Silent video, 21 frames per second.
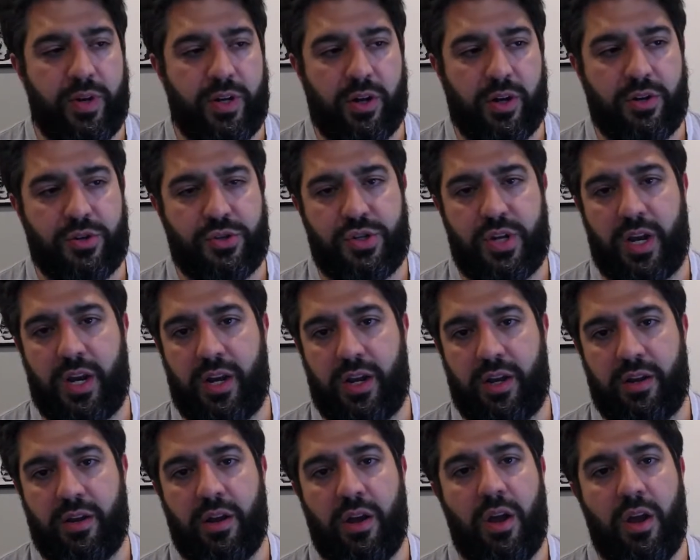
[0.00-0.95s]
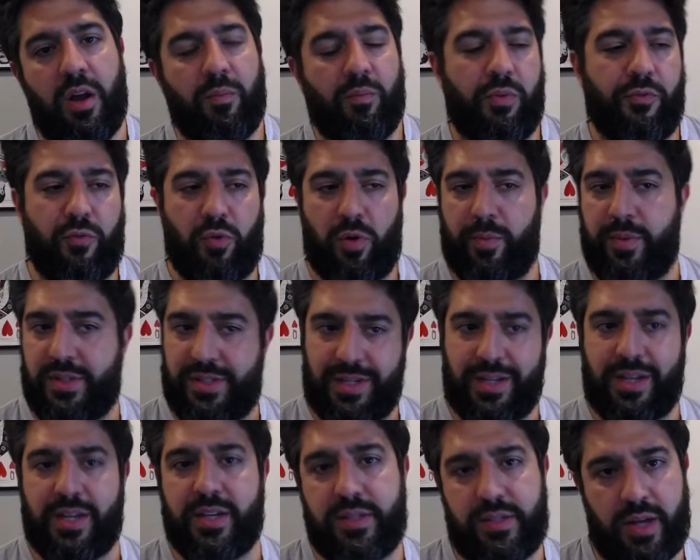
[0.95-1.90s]
understanding performance in
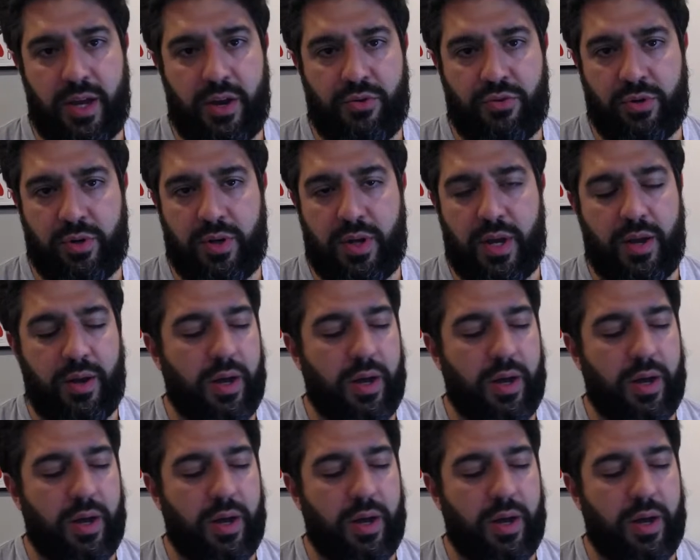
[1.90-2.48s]
Cassandra.